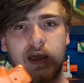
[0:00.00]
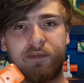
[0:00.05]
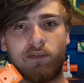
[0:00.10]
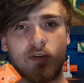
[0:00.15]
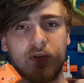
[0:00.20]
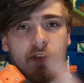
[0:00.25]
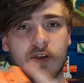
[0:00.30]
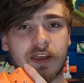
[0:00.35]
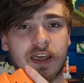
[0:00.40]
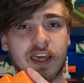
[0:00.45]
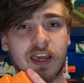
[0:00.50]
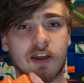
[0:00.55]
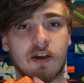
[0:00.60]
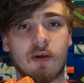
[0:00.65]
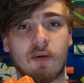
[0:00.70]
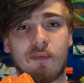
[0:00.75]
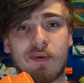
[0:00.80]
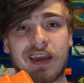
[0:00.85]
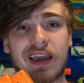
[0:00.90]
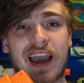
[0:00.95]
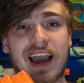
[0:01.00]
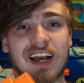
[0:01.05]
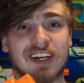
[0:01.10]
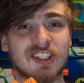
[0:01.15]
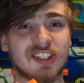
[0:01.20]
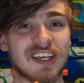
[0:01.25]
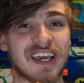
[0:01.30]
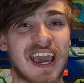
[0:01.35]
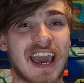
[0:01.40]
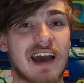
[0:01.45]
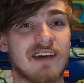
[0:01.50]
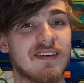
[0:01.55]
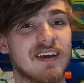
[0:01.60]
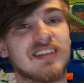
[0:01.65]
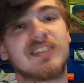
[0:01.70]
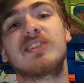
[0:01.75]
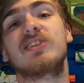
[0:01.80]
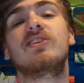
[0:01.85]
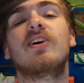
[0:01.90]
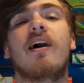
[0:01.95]
If you look here, we actually have
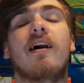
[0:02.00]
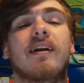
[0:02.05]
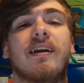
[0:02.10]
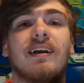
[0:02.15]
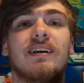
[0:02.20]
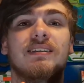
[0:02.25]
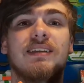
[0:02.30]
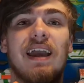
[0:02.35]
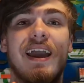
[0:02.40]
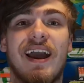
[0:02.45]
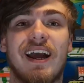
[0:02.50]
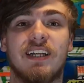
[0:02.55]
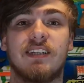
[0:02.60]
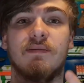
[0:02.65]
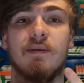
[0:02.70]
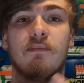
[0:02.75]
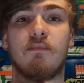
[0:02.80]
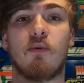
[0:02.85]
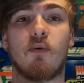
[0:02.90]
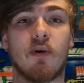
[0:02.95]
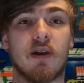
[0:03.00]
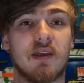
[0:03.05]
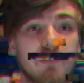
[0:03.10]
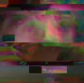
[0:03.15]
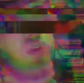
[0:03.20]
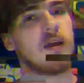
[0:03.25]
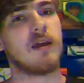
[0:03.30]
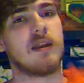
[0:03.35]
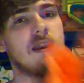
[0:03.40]
a stock attachment point.